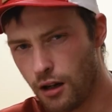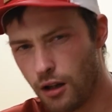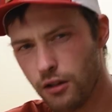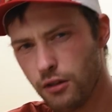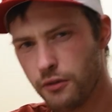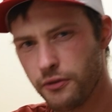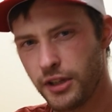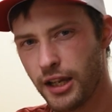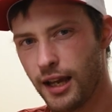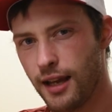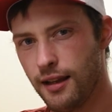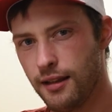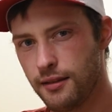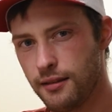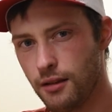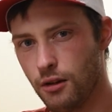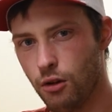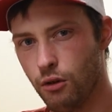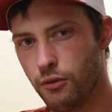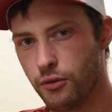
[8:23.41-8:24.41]
All of that
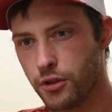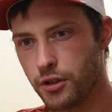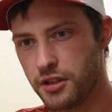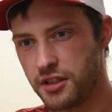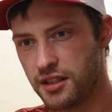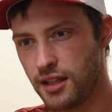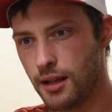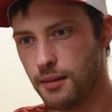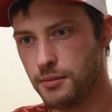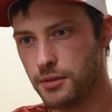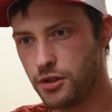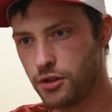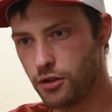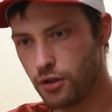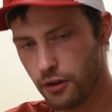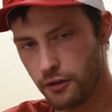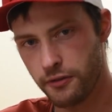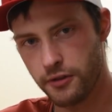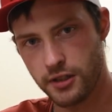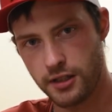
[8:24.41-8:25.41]
over the same
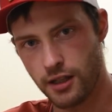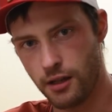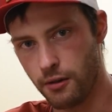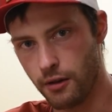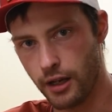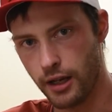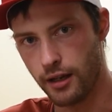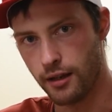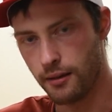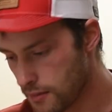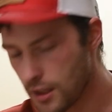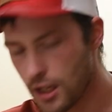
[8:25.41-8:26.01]
surface area.